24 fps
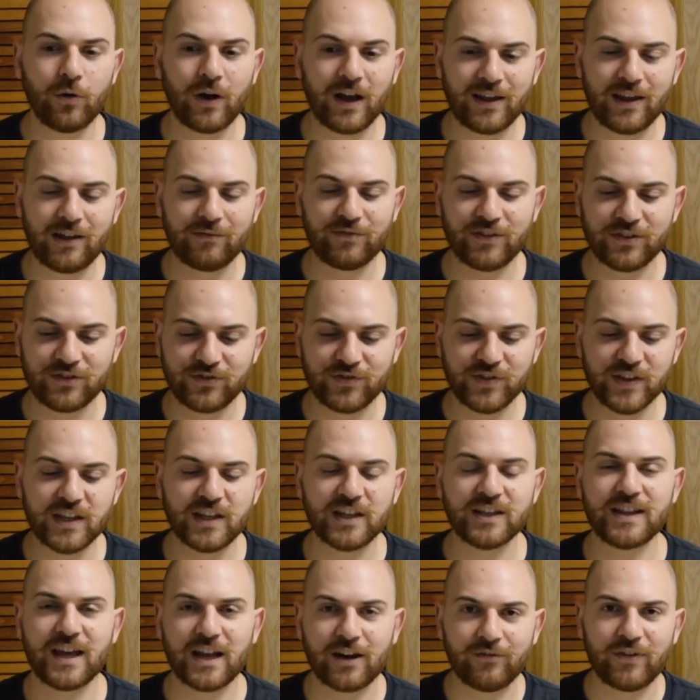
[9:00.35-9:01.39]
have this
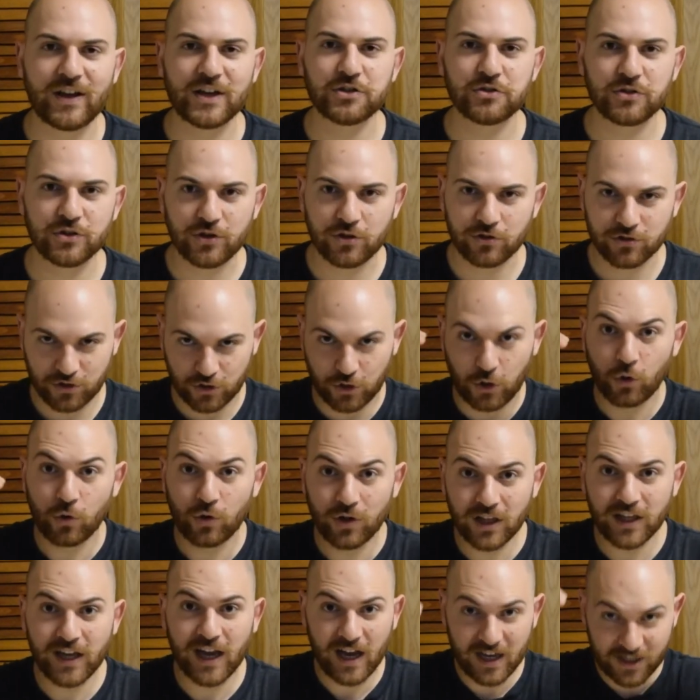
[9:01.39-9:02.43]
feeling that eventually those
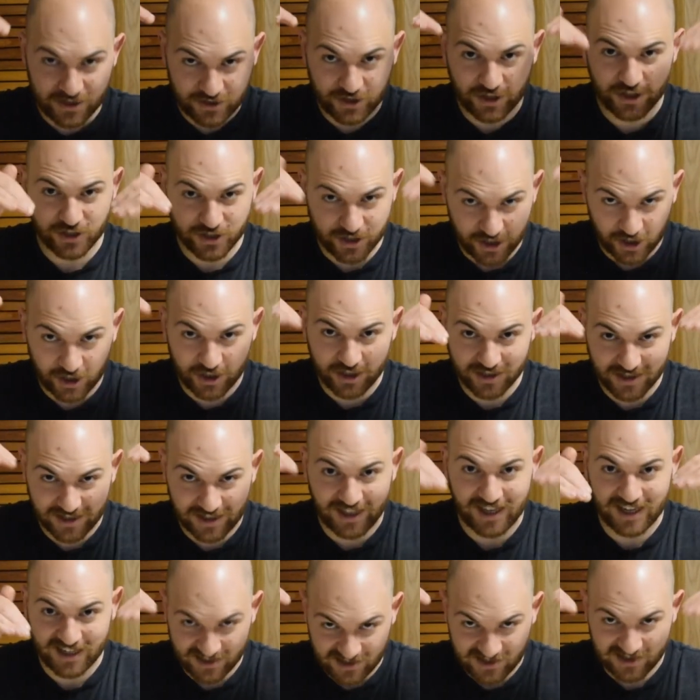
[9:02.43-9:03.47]
googly eyes are going to turn into,
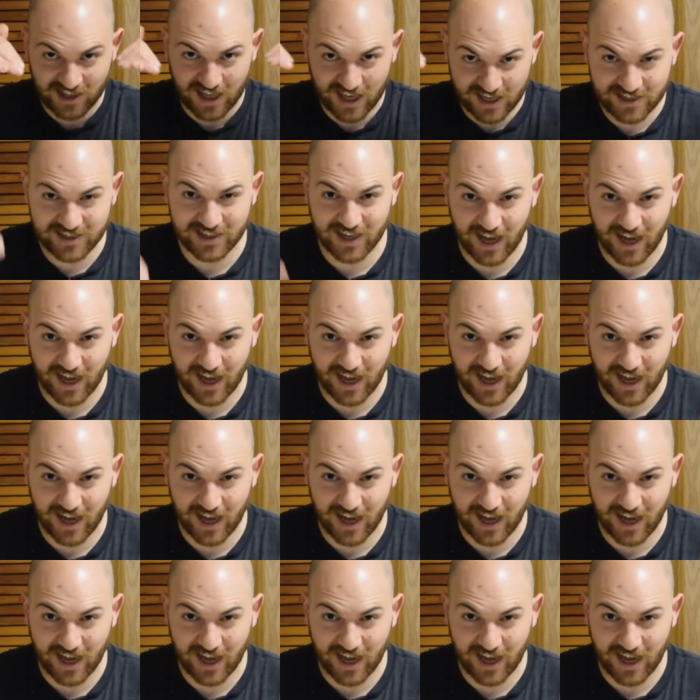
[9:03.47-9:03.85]
like, slanted